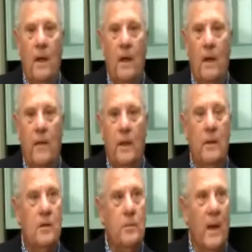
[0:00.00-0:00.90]
then
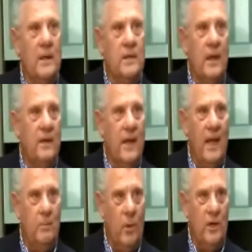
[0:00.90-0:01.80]
there's my son,
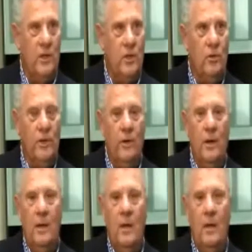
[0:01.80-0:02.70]
Ken Morton Jr.,
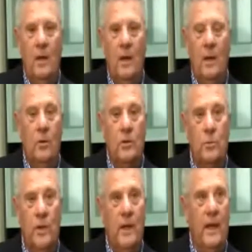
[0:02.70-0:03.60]
uh,
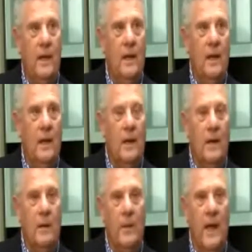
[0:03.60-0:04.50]
who's really
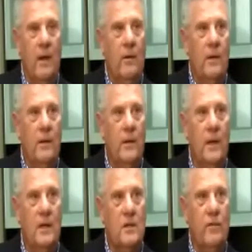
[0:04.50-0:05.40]
uh, now uh,
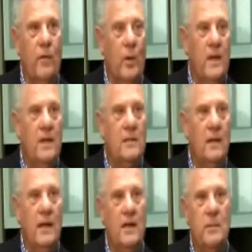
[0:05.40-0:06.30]
in his 40s,
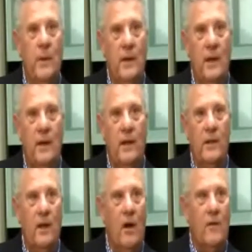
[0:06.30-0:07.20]
and he's been here
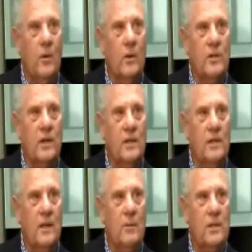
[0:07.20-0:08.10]
at the golf course
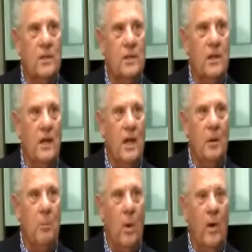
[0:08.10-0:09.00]
since he was just a
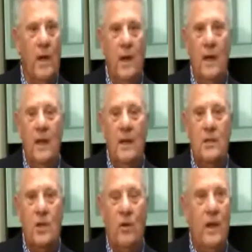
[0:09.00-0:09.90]
young boy.
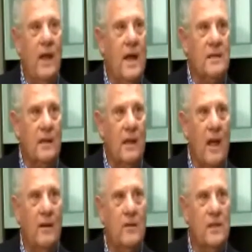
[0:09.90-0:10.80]
So he has a
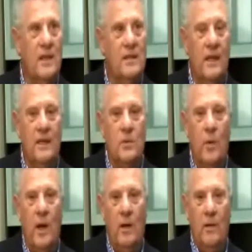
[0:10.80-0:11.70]
lot of seasoning as
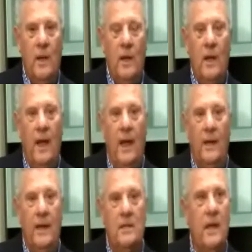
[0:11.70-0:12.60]
well,
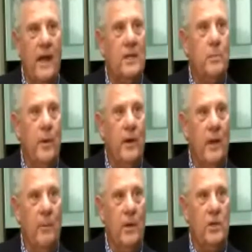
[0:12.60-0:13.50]
and he's an expert
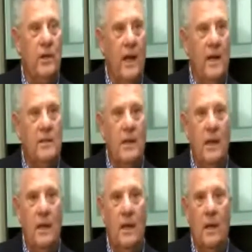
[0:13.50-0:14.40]
in
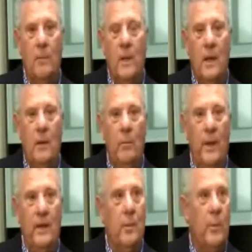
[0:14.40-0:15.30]
merchandising, uh,
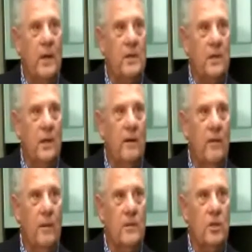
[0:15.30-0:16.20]
being the president
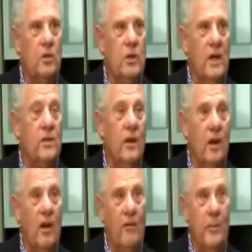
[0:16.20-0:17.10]
of the Association of
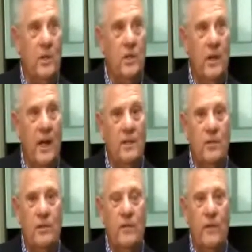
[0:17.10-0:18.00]
Golf
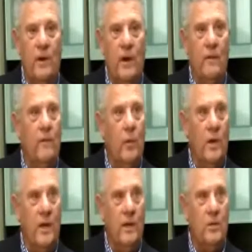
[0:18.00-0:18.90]
Merchandisers for uh, four
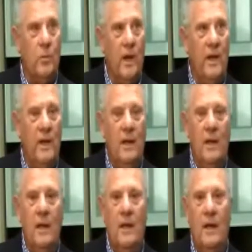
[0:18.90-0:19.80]
years running,
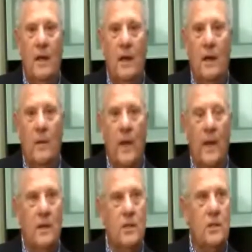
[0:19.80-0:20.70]
uh,
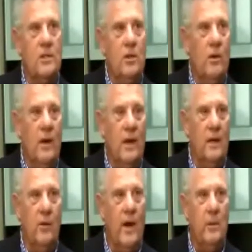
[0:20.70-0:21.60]
and is just doing an
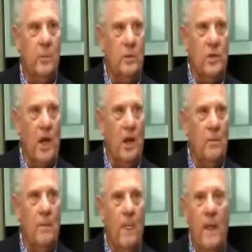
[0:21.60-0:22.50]
incredible
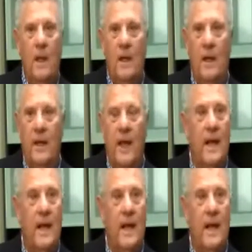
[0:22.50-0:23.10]
job. he